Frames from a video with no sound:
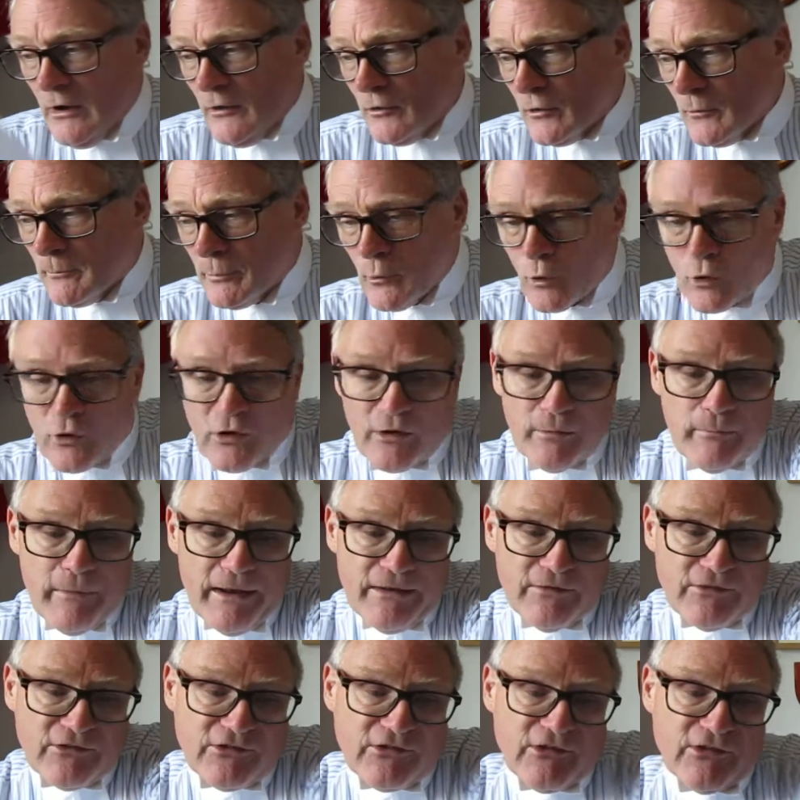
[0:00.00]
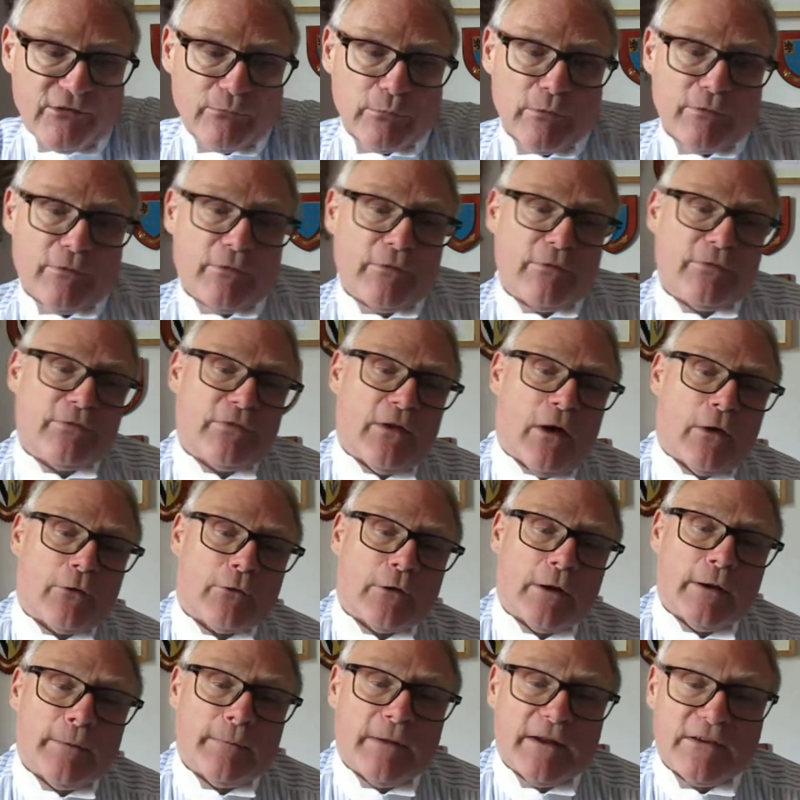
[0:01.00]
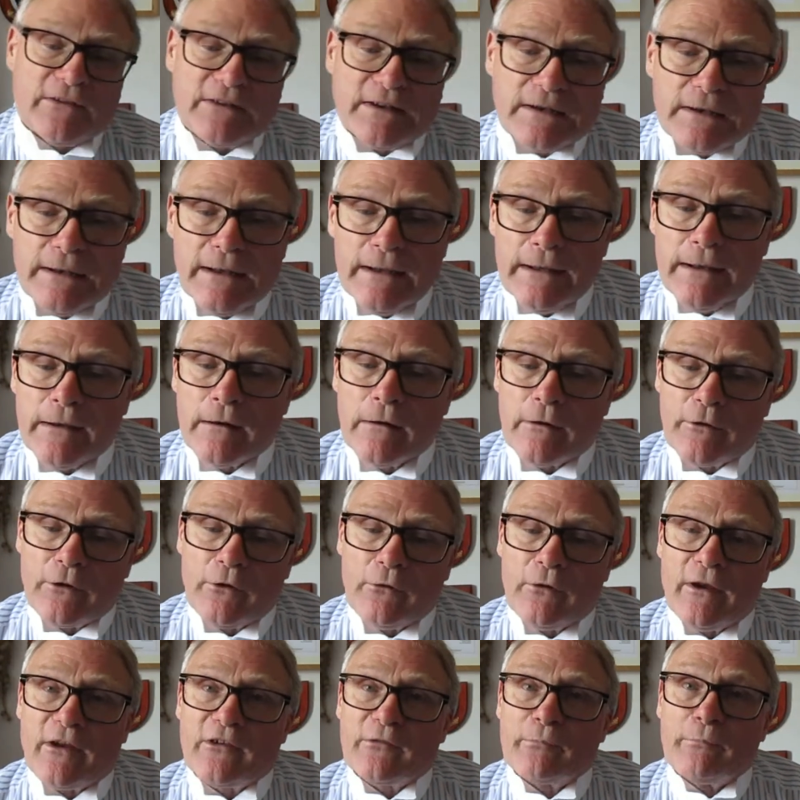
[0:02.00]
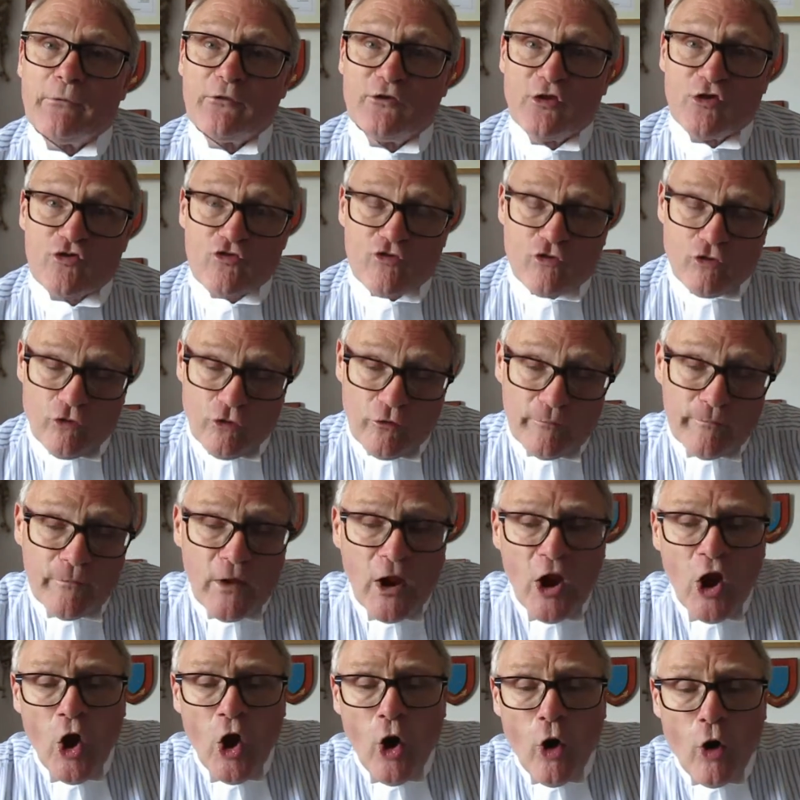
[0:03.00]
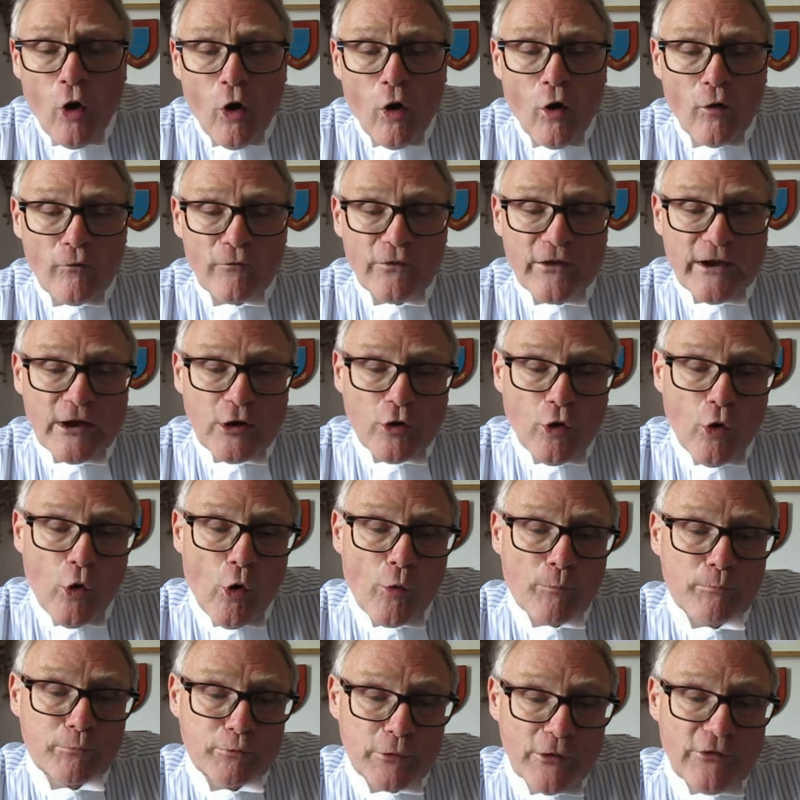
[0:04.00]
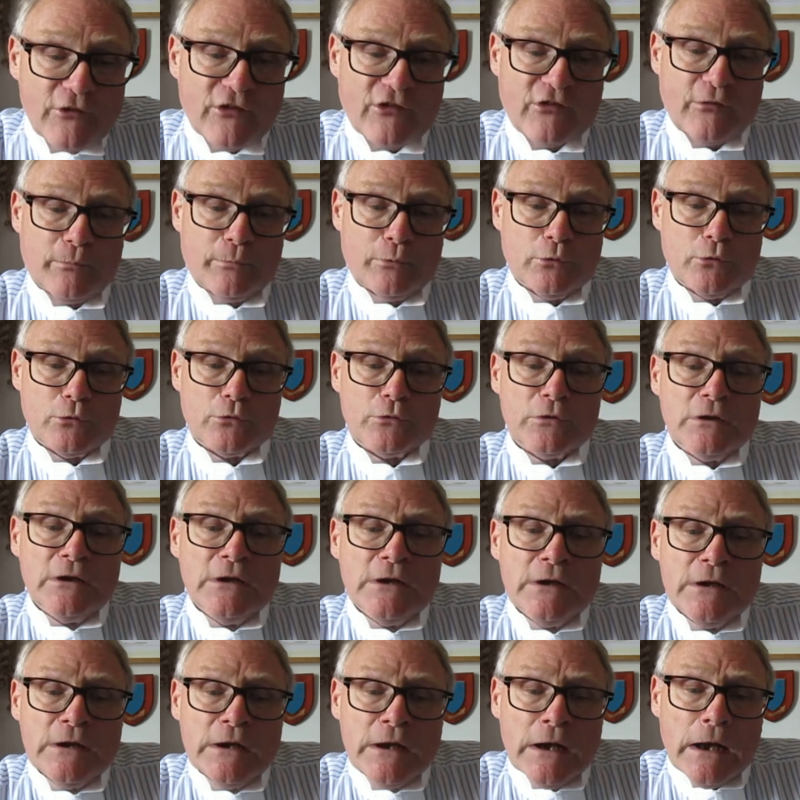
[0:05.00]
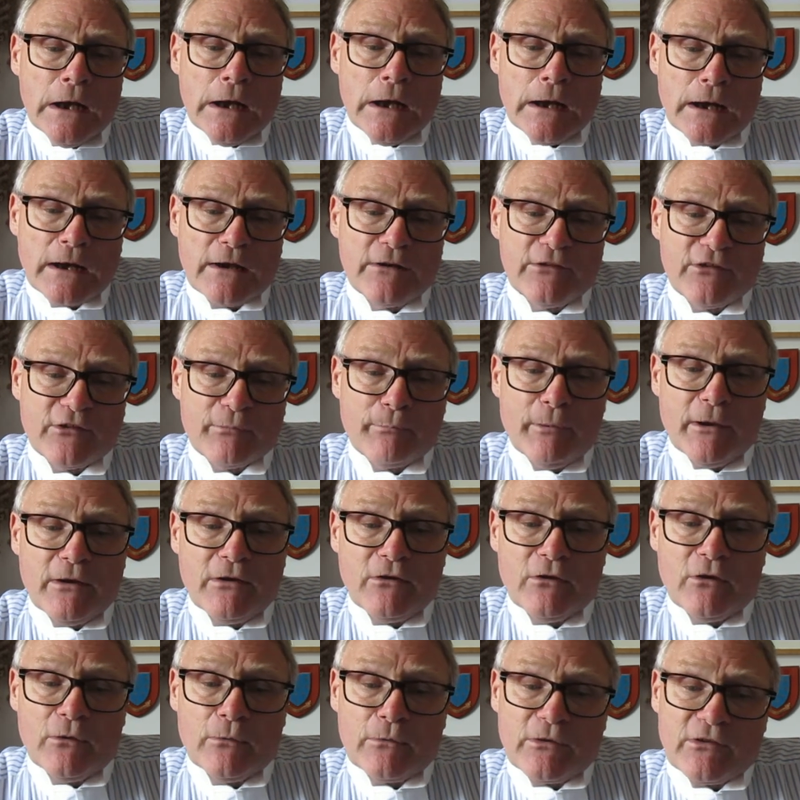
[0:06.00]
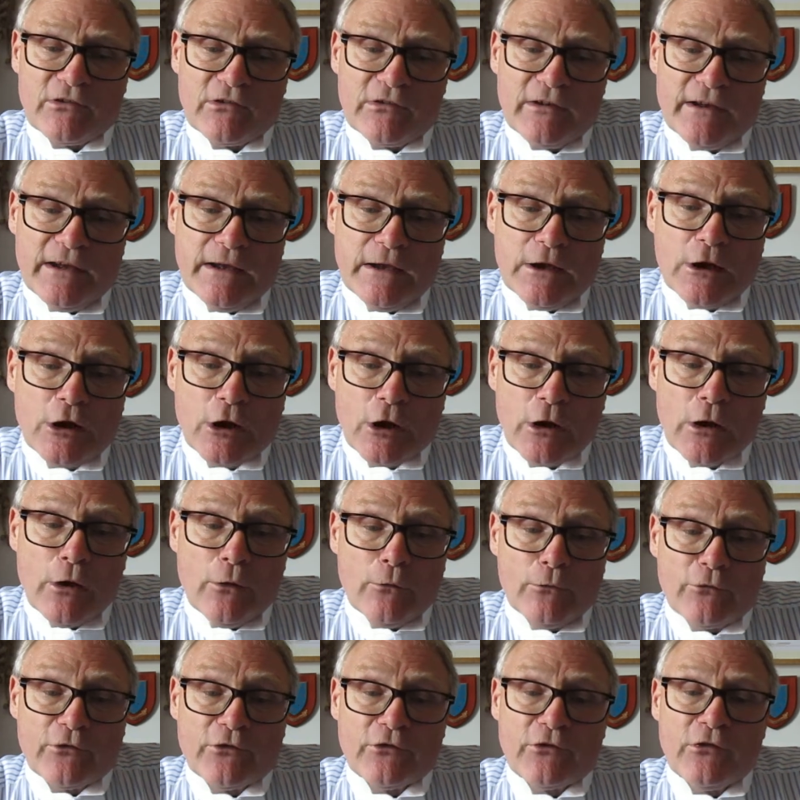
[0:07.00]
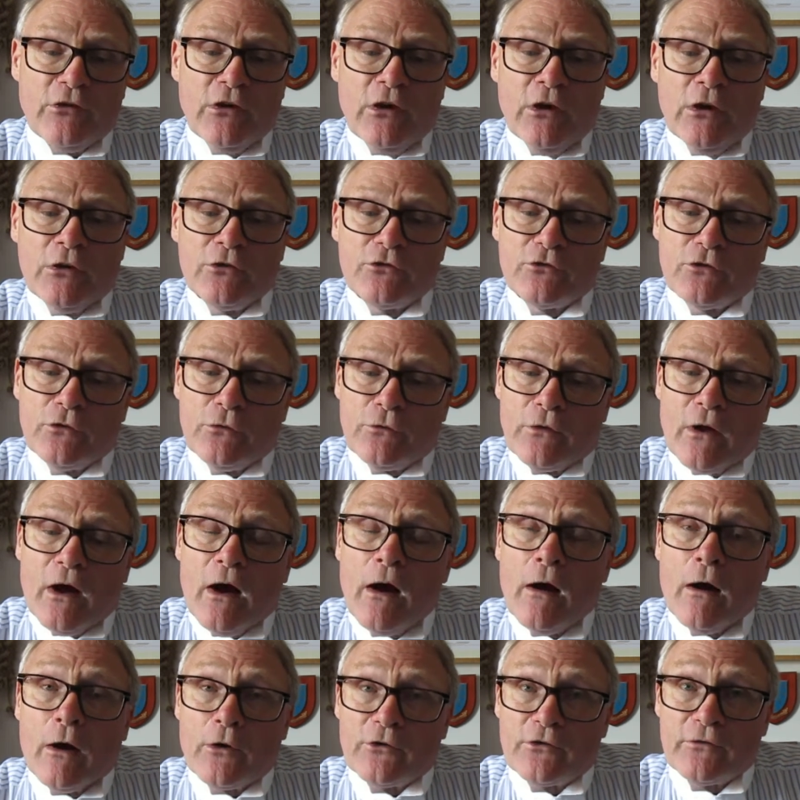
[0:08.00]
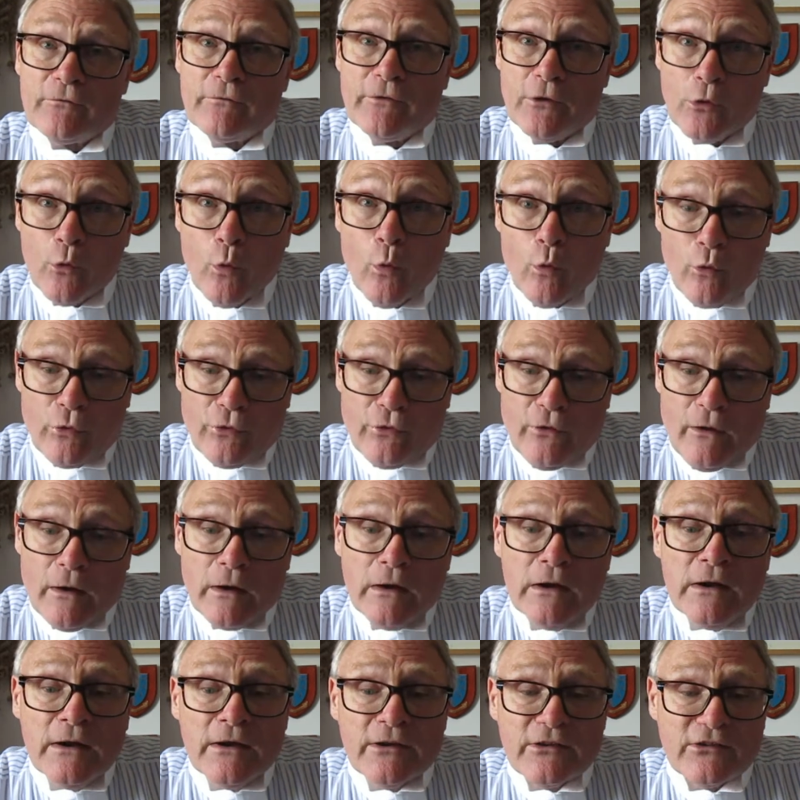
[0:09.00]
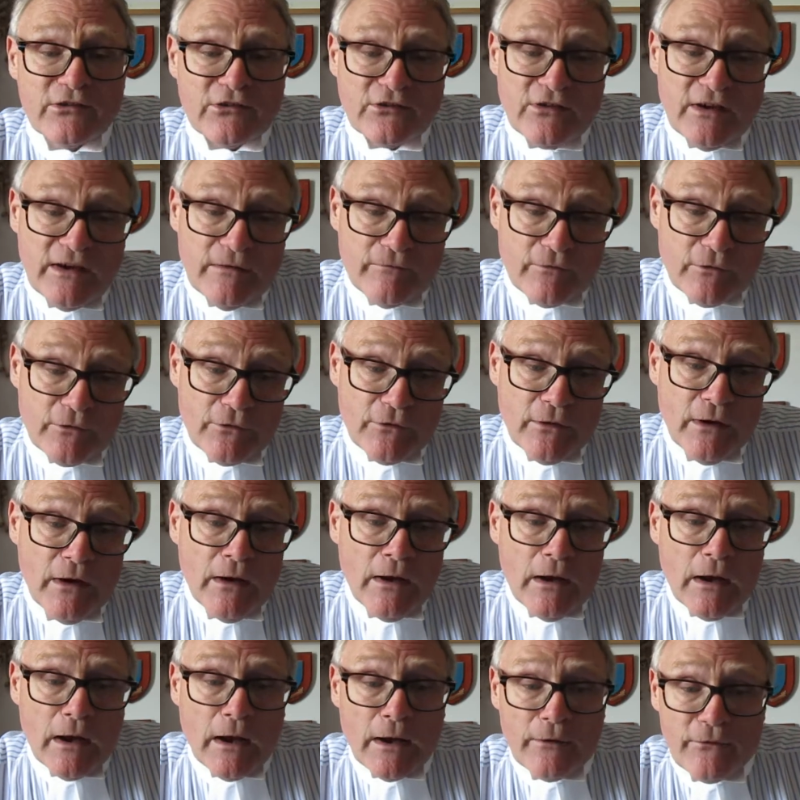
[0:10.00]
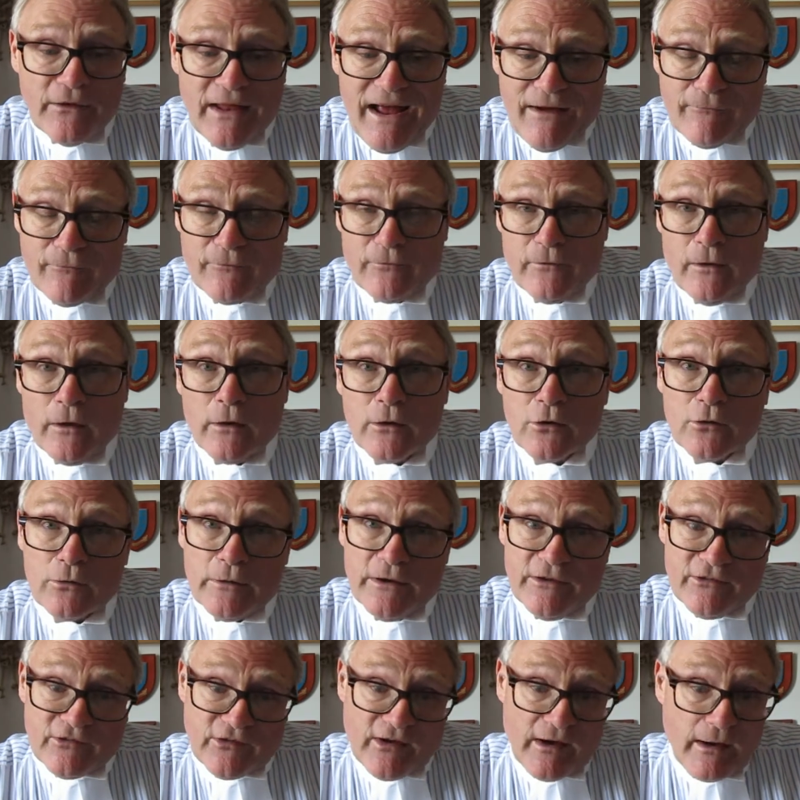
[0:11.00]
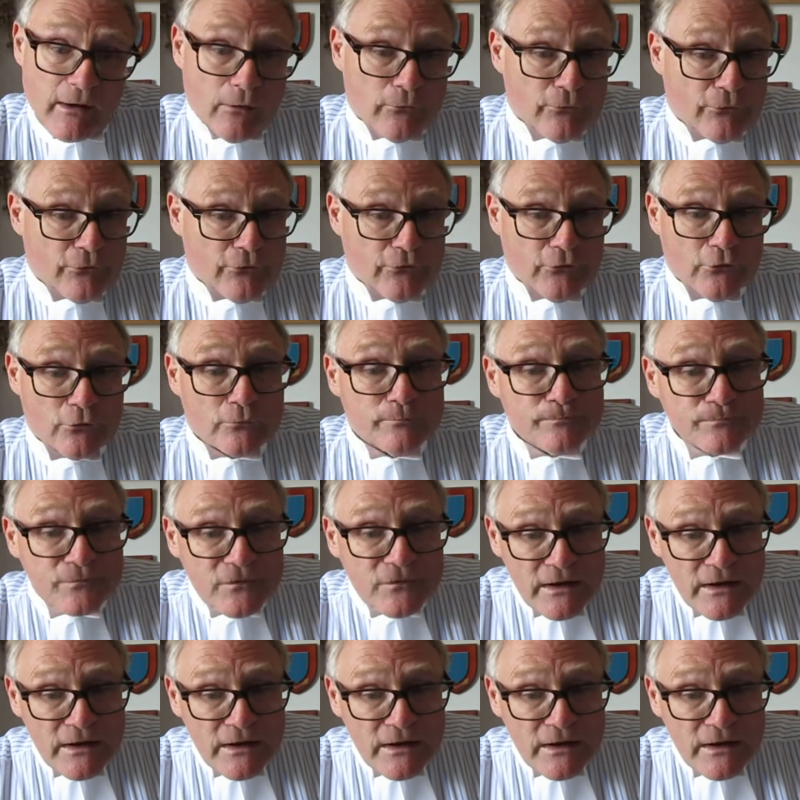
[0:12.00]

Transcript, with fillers: The book commences with a thorough and clearly argued exposition of the core principle, uh, conspicuously close to the heart of the author, Stephen uh, Knafler, Queen's Counsel.